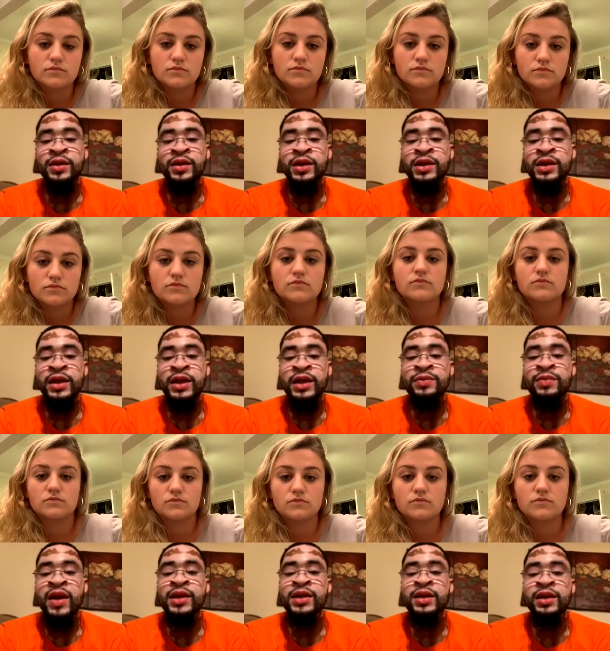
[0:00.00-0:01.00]
Speaker 1: disease.
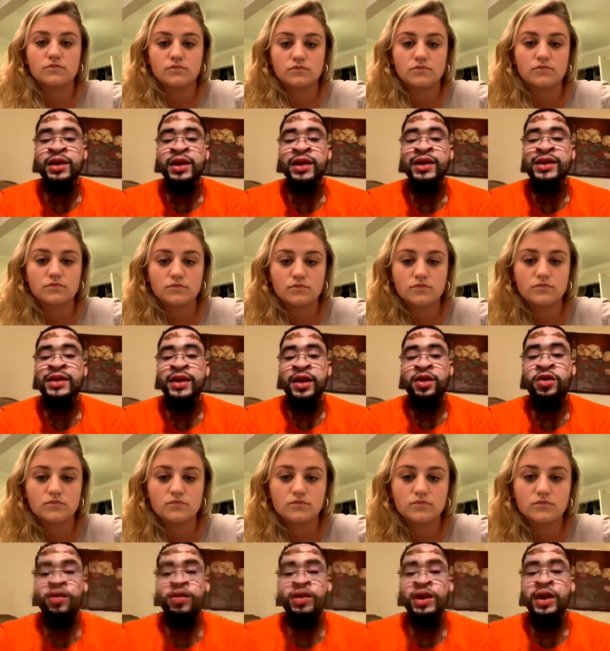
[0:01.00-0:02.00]
Basically, the
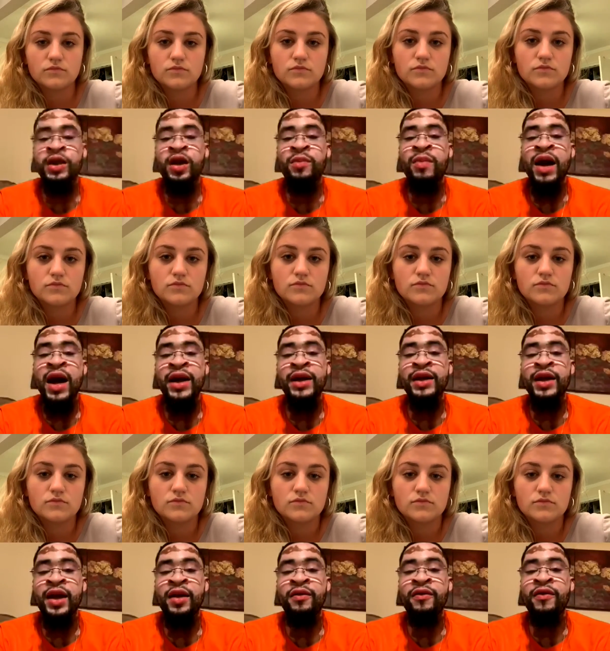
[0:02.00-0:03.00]
cells in our body
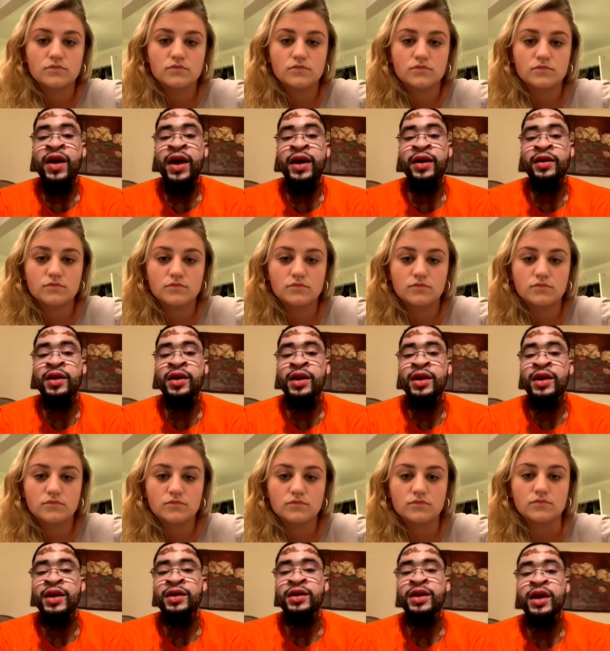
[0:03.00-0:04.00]
can't fight
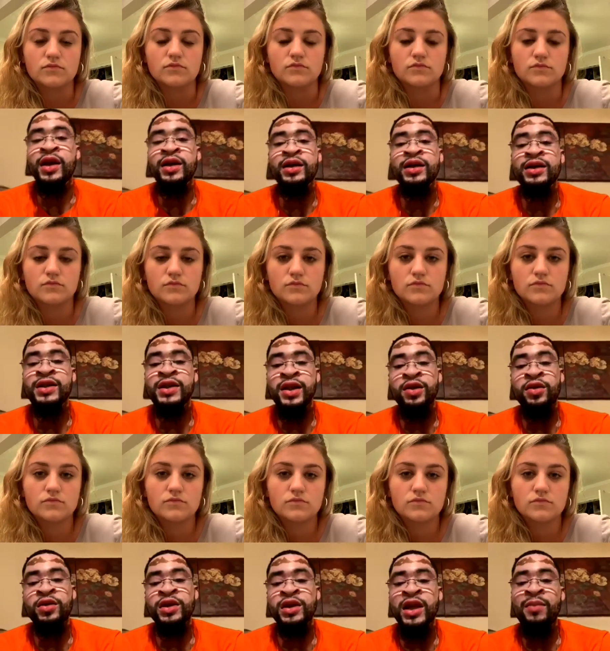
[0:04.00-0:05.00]
the, mm-hmm. the
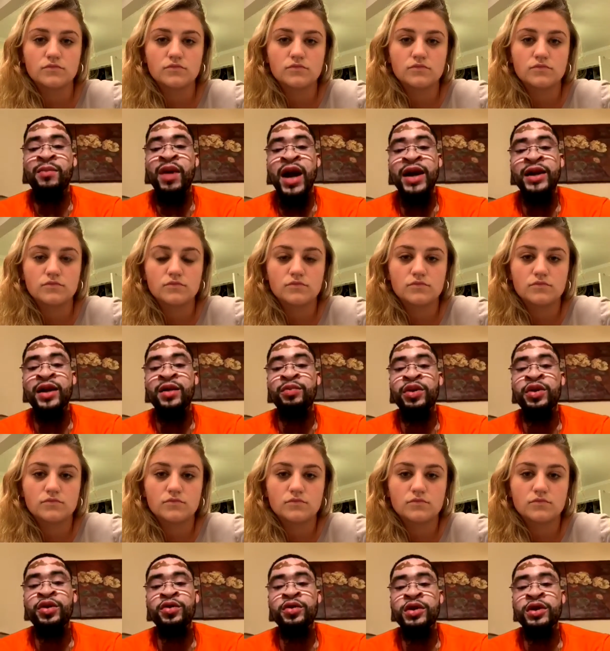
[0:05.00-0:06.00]
cells in our body that produce